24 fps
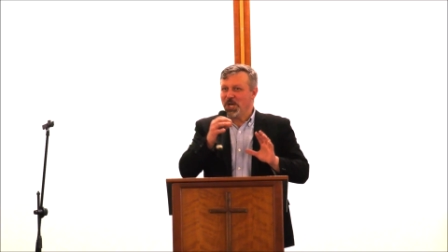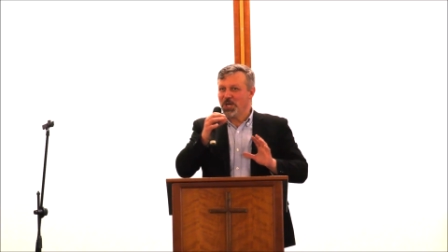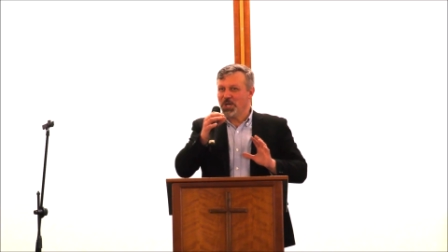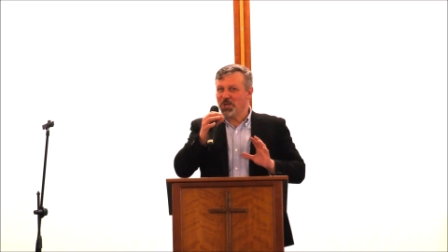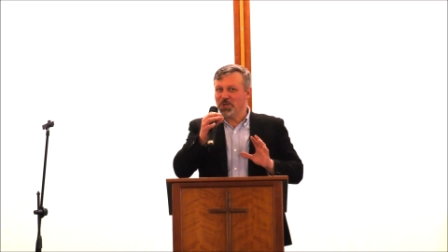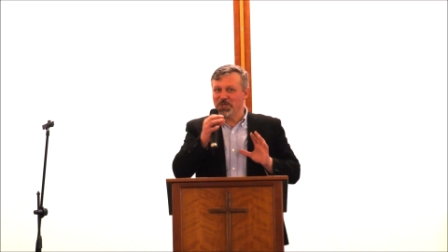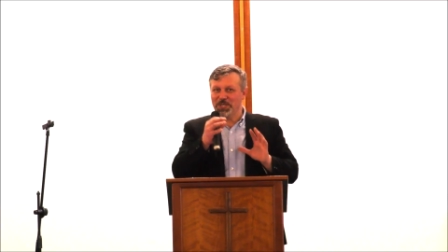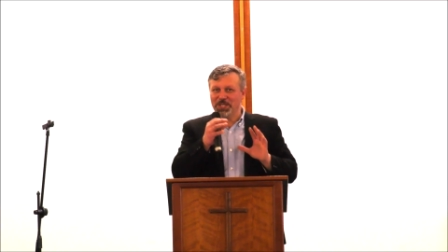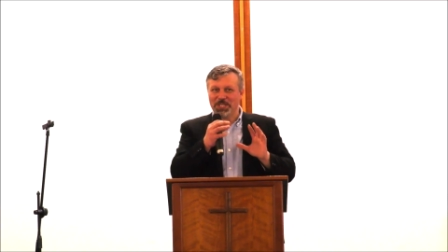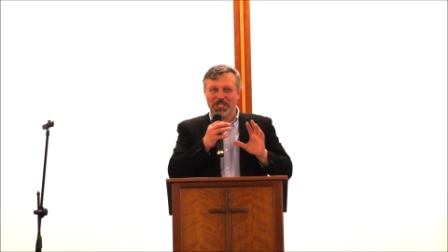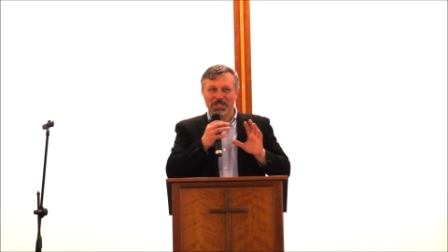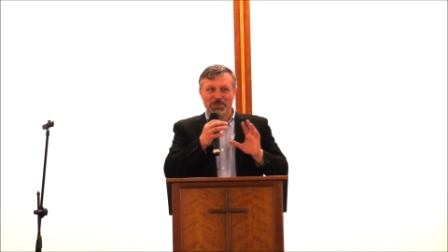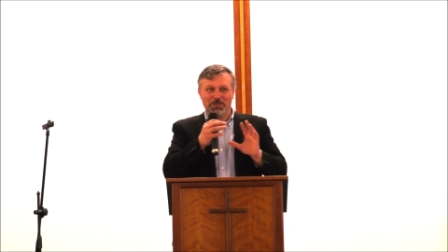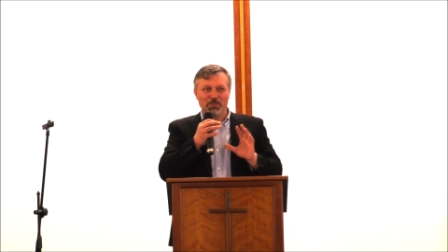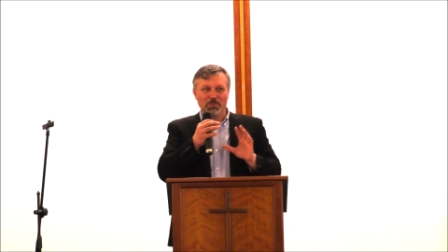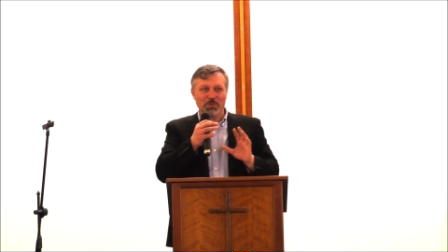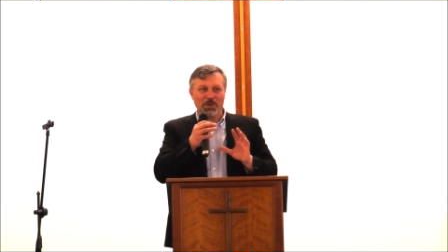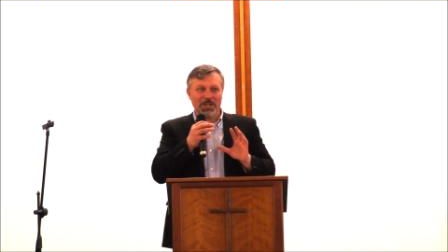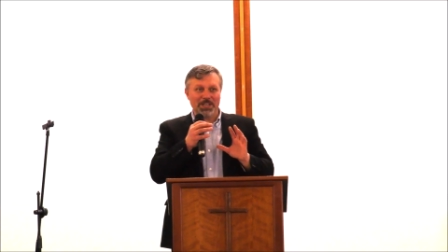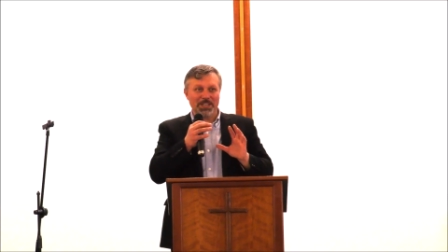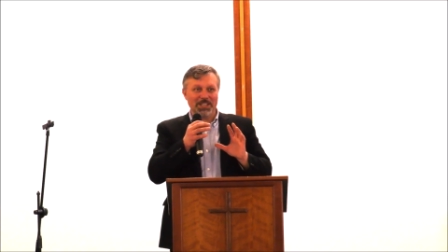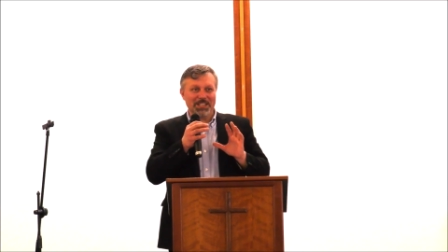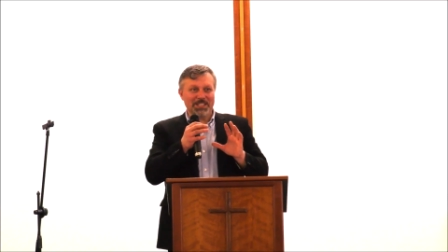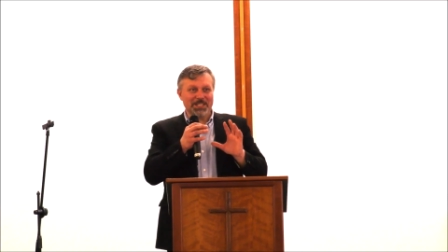whose
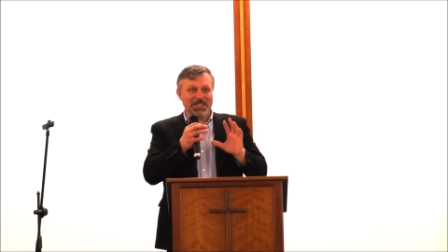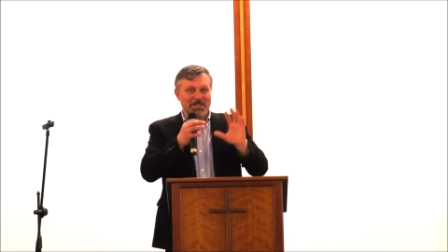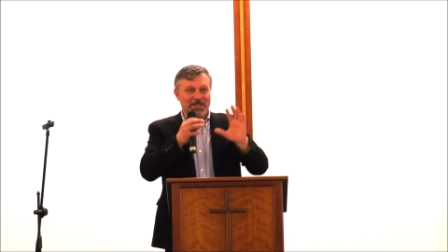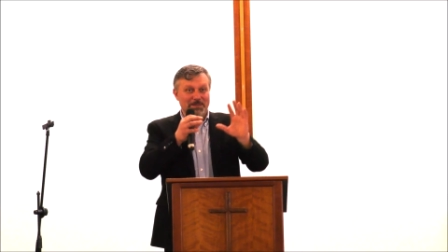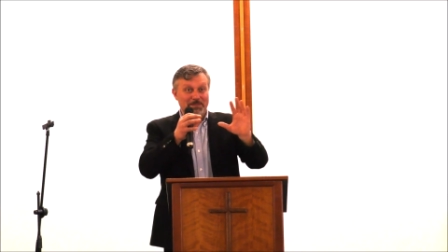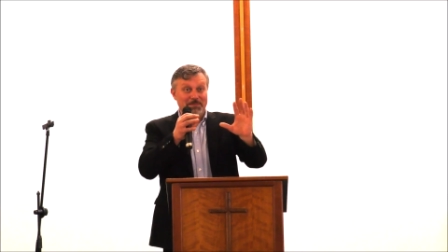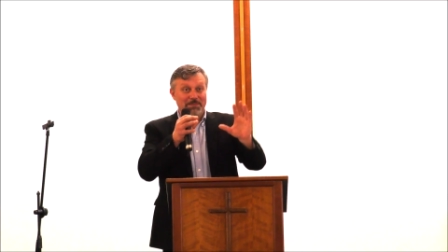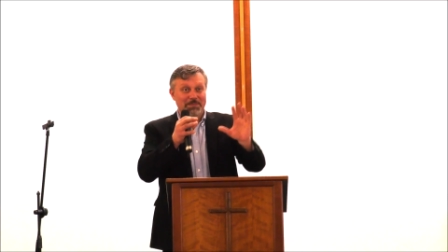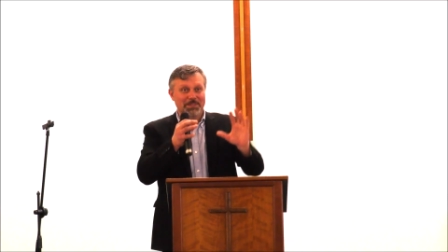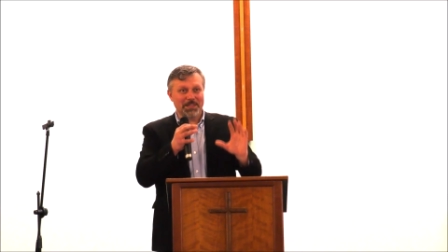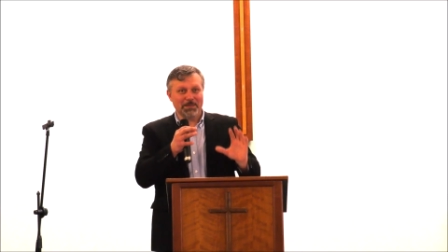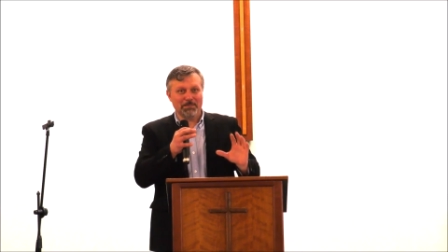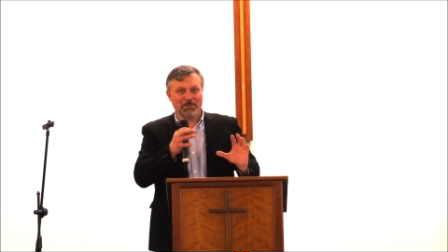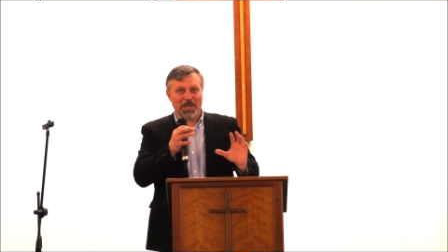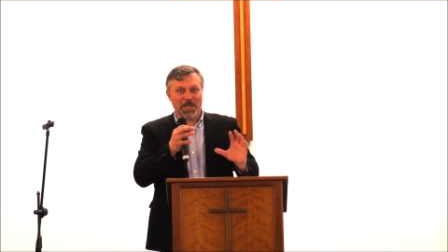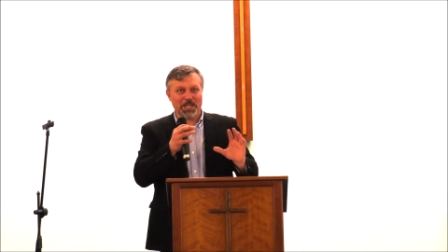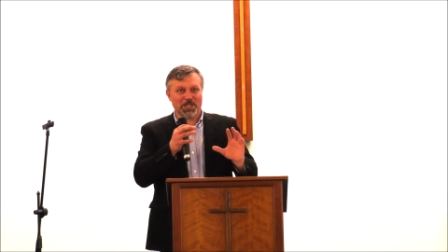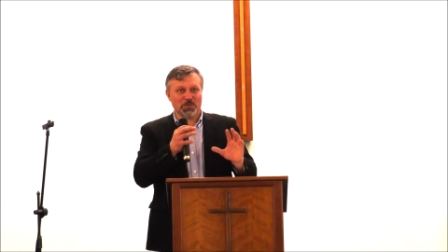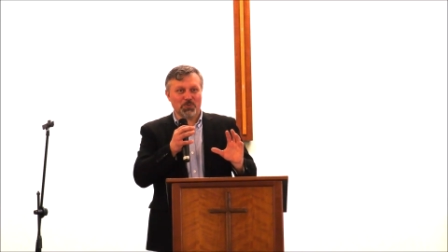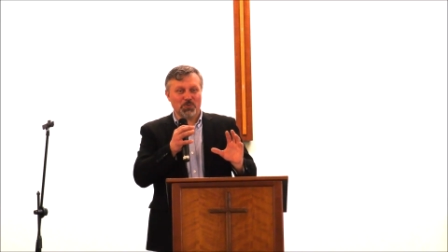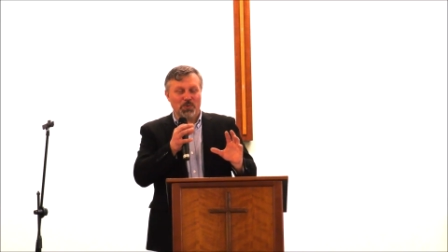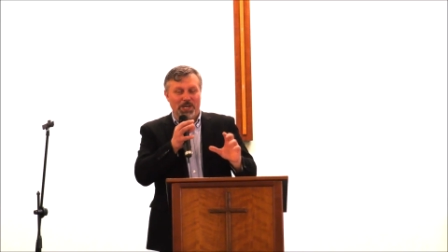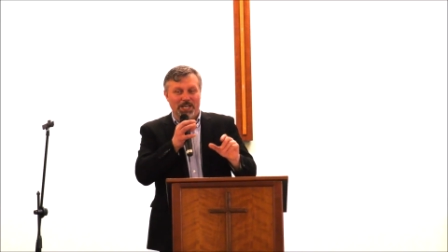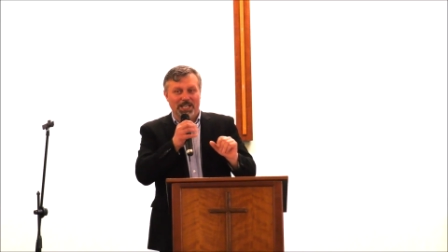one is the
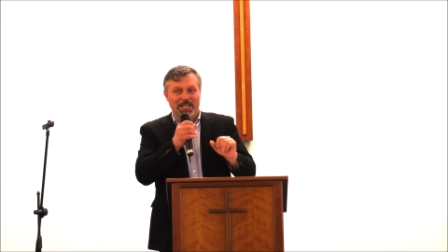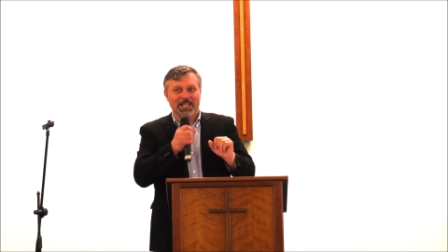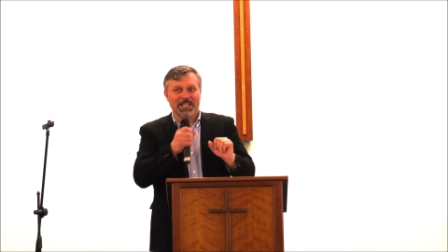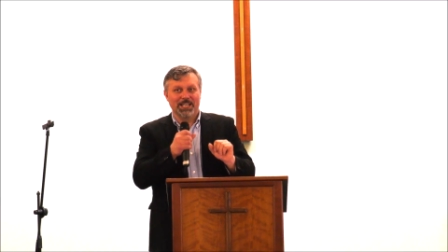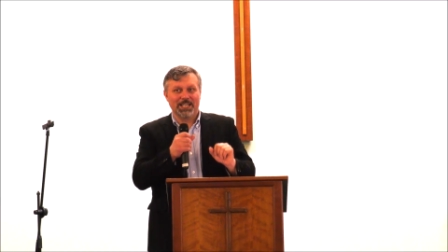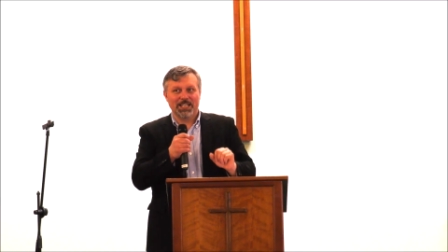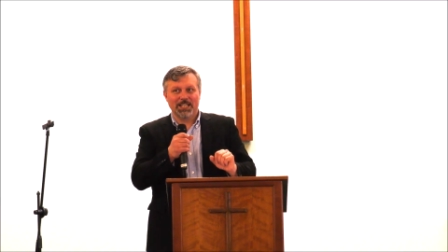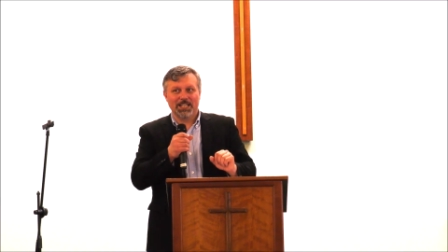best one.